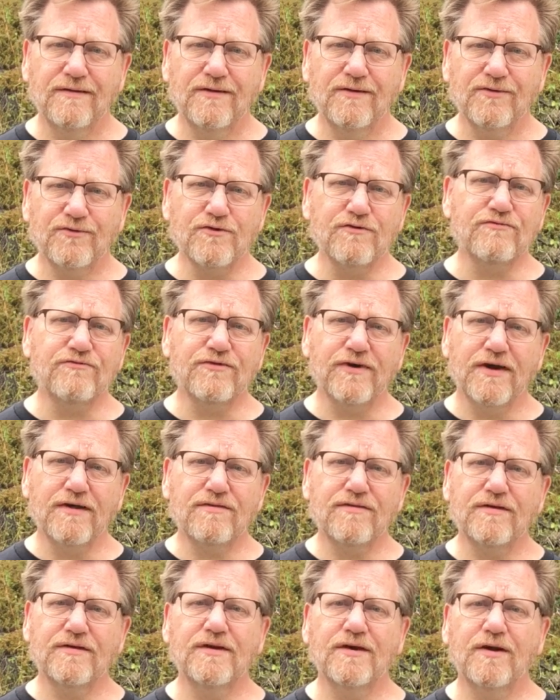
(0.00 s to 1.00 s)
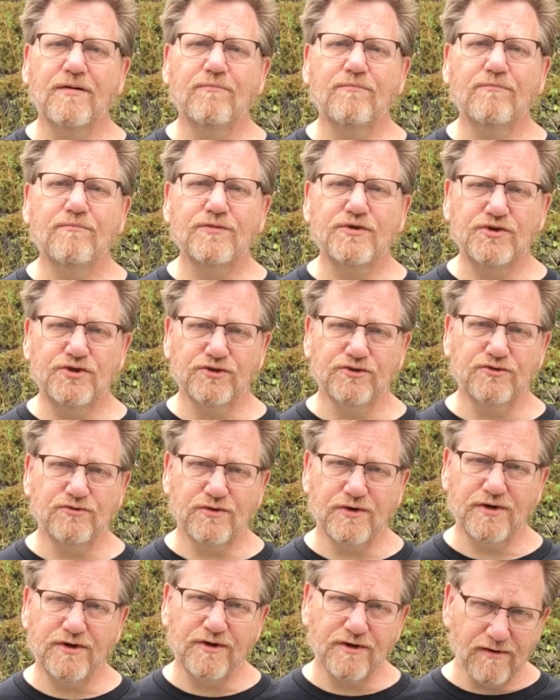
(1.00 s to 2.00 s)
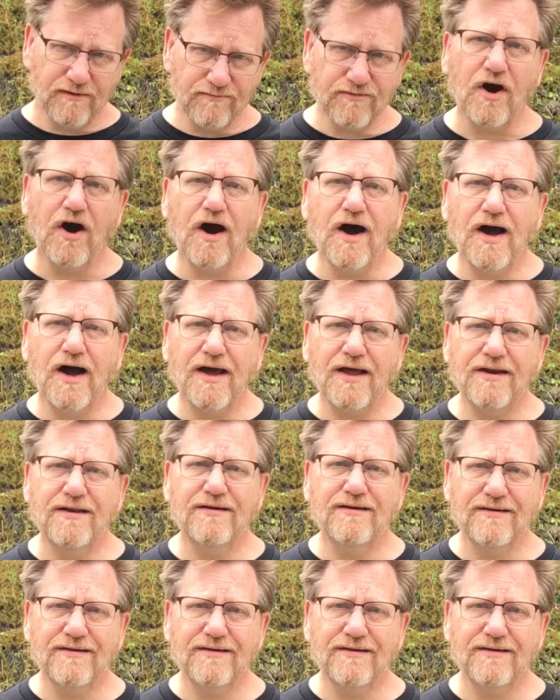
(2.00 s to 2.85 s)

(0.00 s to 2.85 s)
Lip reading: through faith in him, children of God.